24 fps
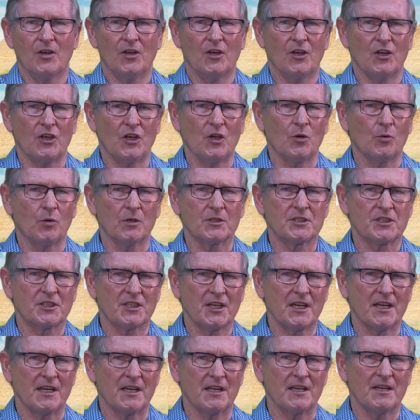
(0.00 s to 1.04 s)
You will
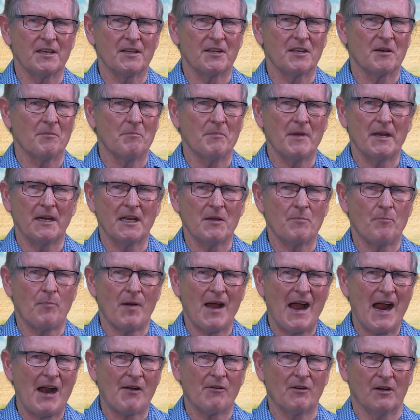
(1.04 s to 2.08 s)
see the many
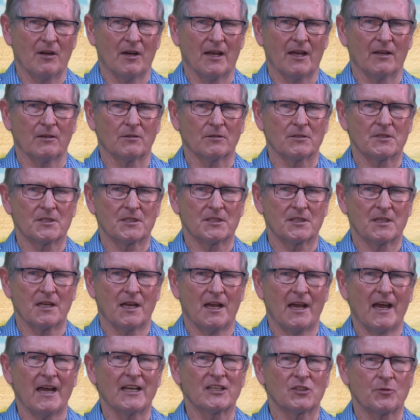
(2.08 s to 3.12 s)
parallels
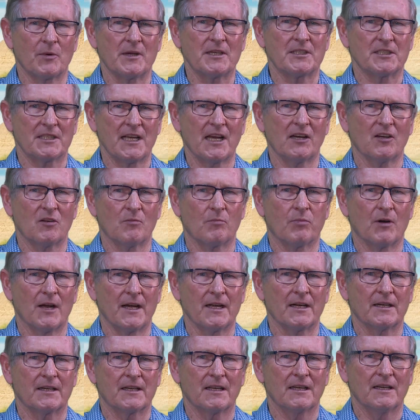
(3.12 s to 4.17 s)
as we
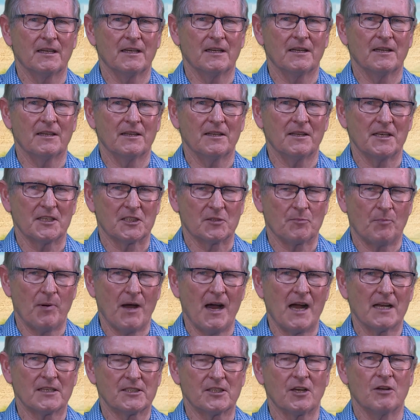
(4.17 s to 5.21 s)
celebrate this
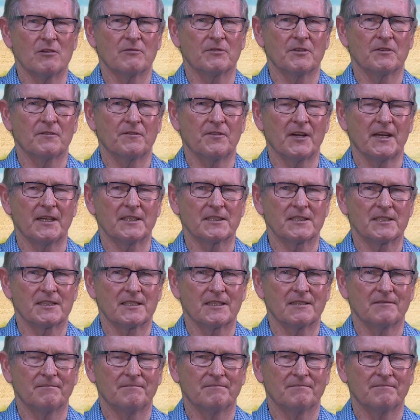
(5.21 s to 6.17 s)
Passover feast.